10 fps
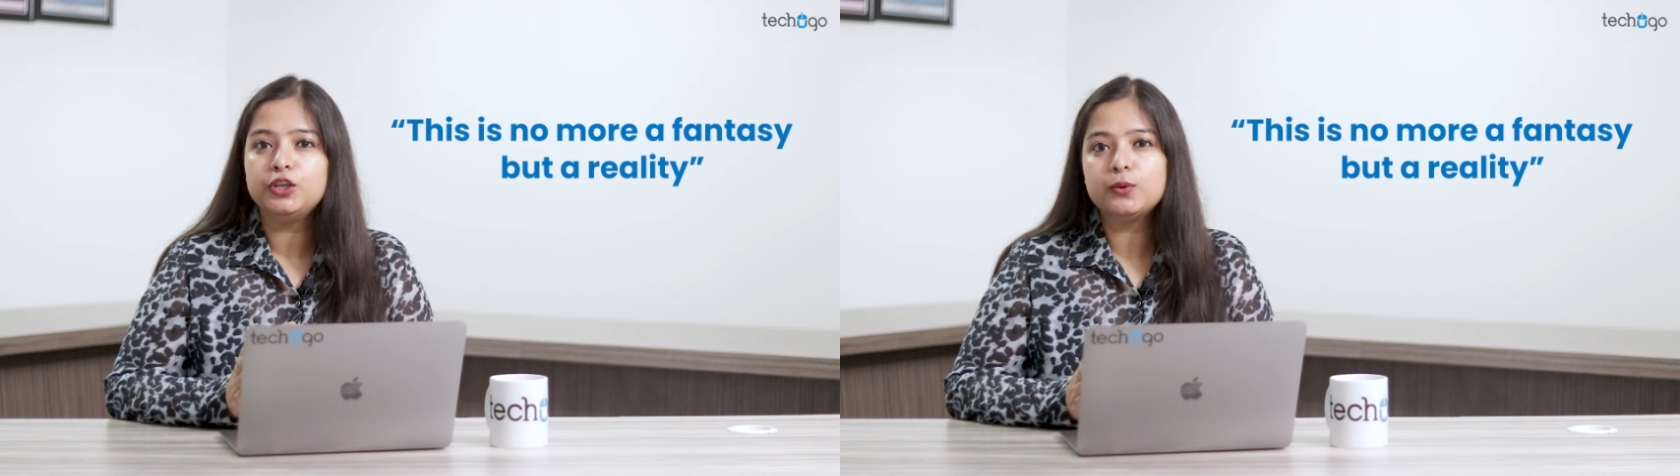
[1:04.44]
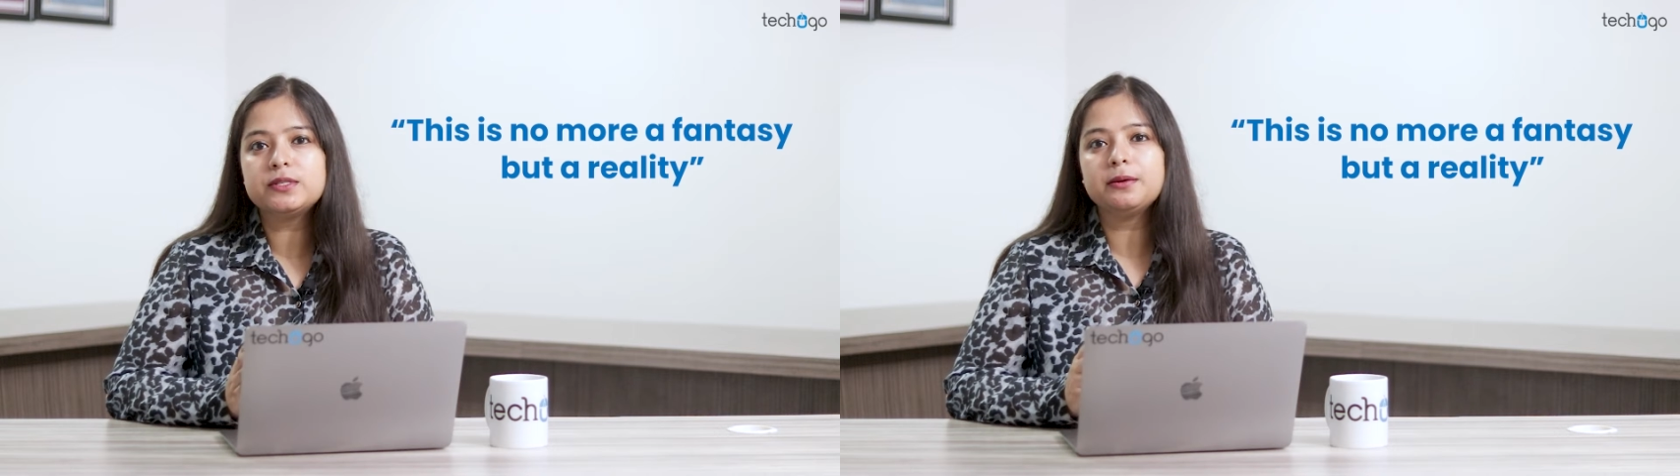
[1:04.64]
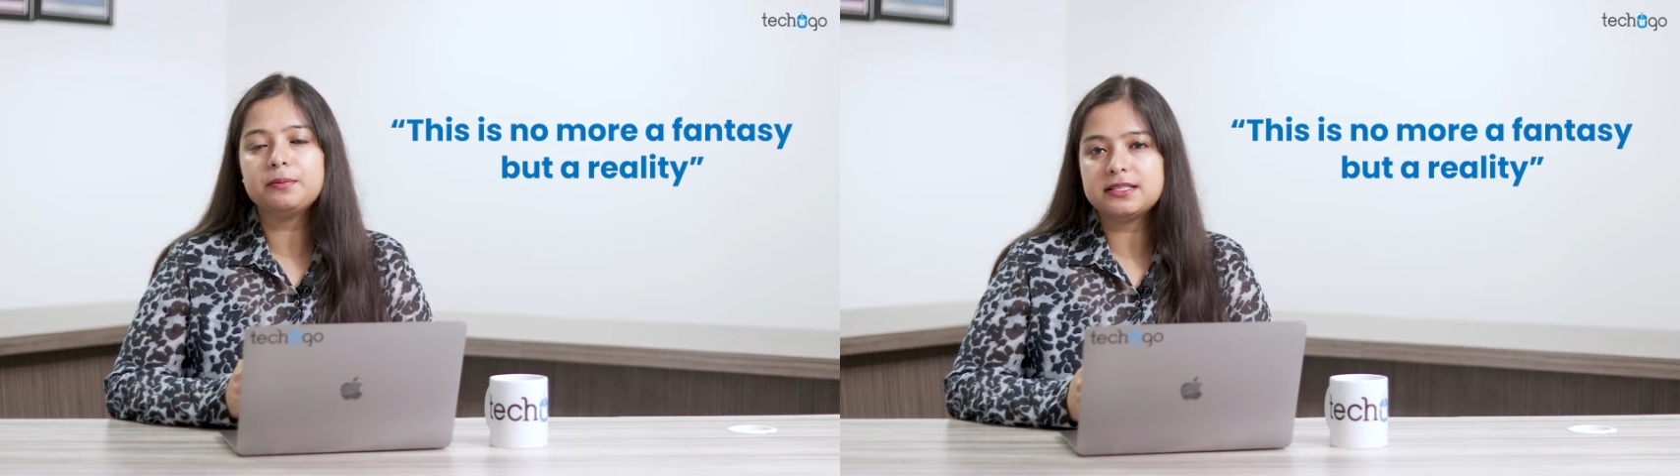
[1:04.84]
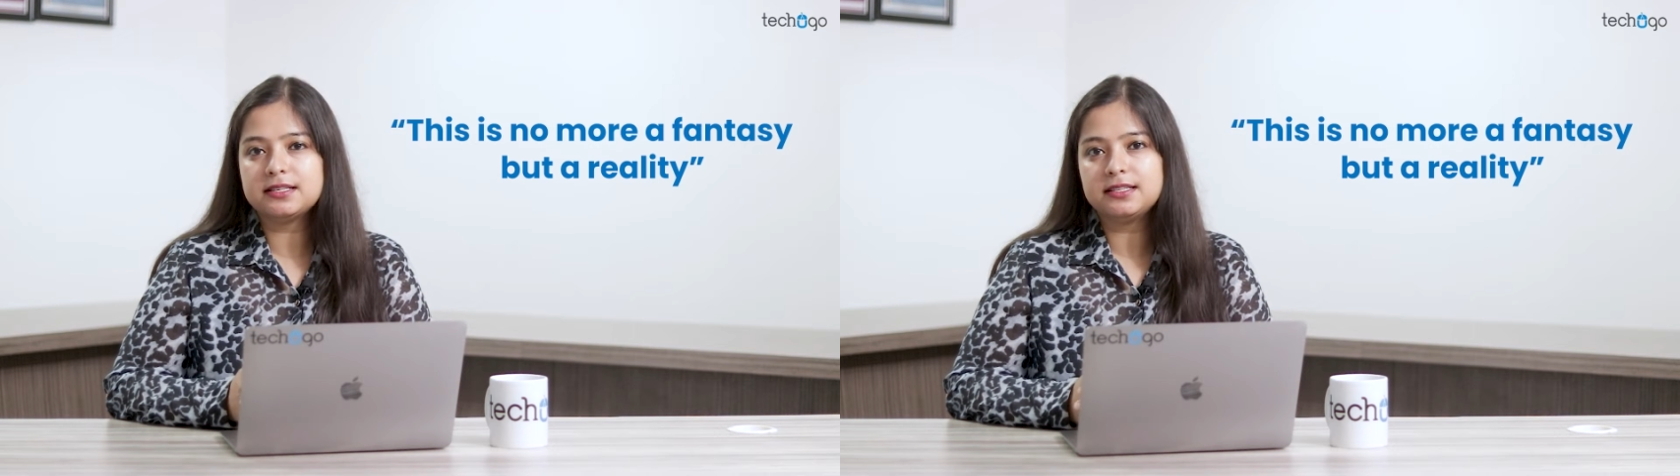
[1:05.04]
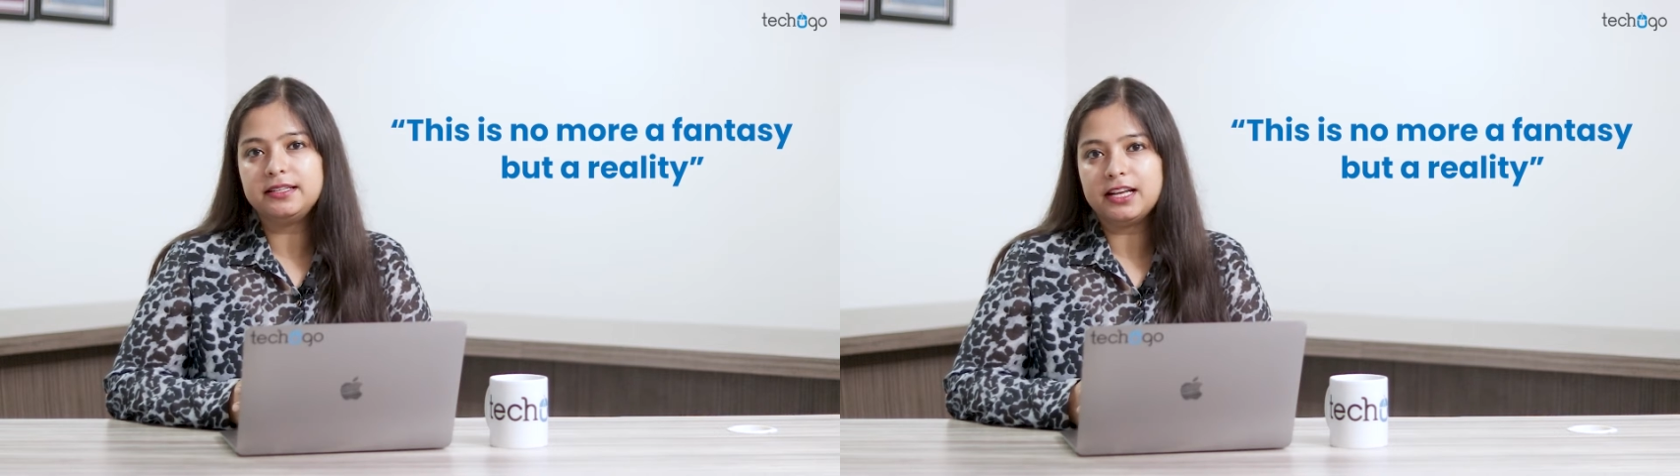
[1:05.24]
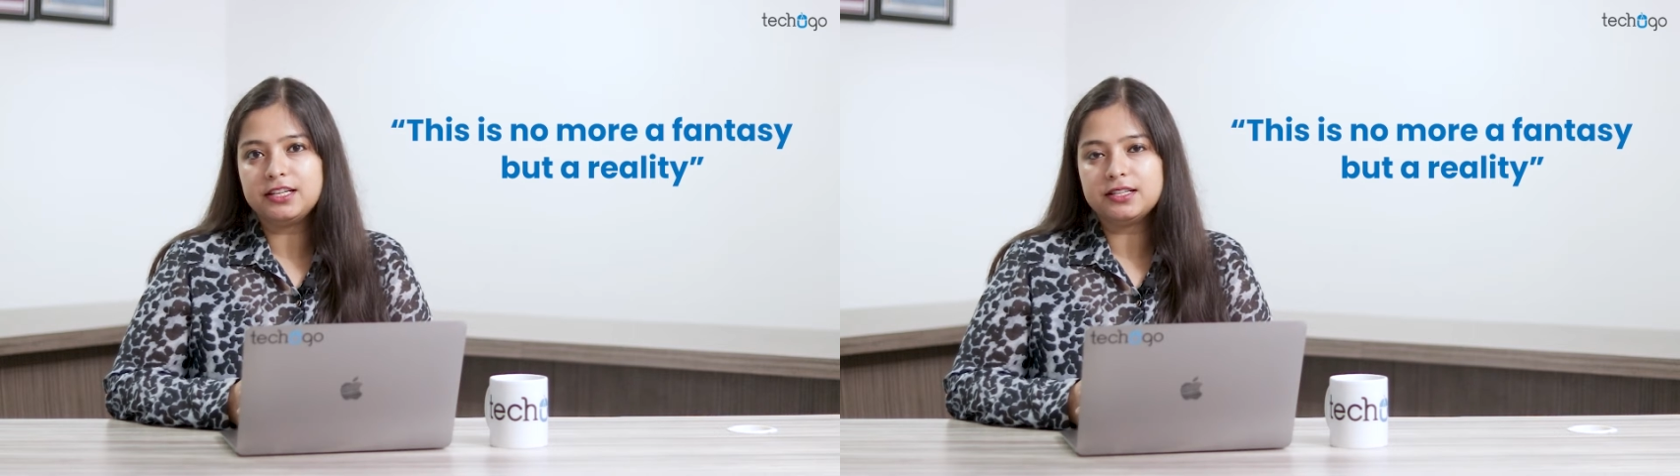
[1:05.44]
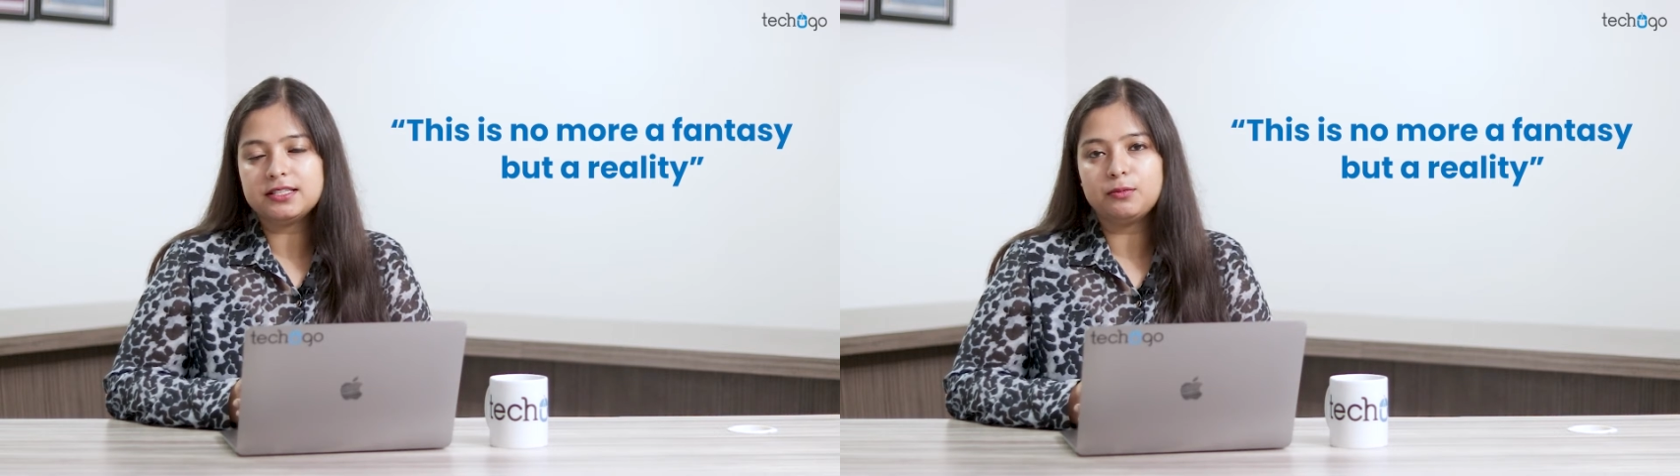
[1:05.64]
using business intelligence